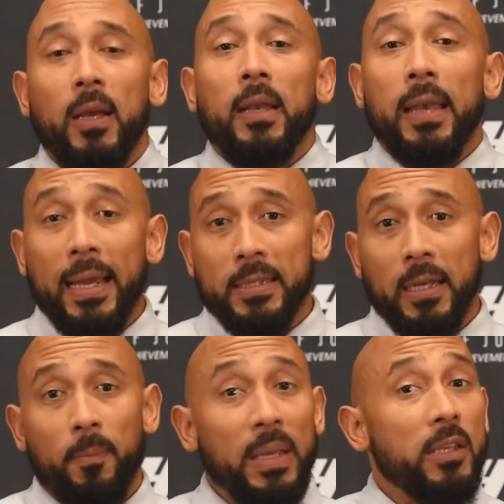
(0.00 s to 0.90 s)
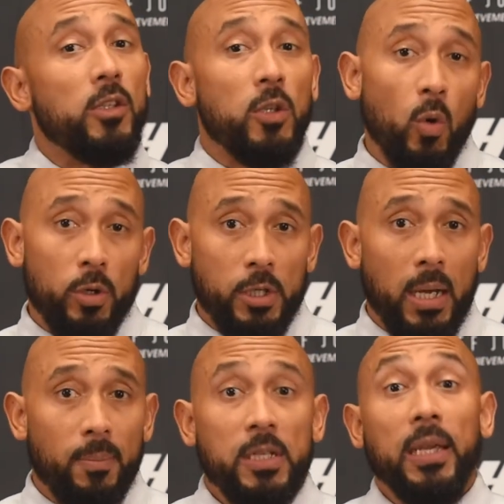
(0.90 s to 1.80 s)
Next up is your
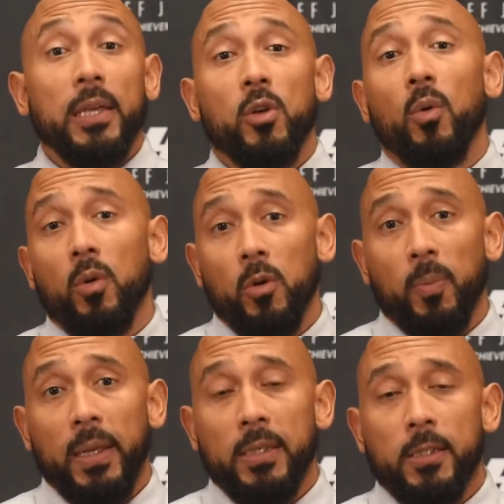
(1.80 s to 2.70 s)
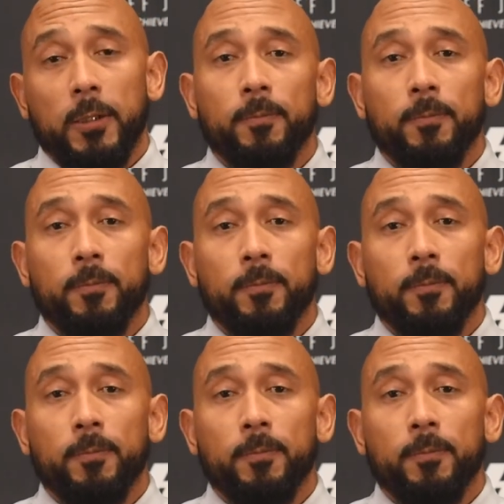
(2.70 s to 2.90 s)
job to get your order placed.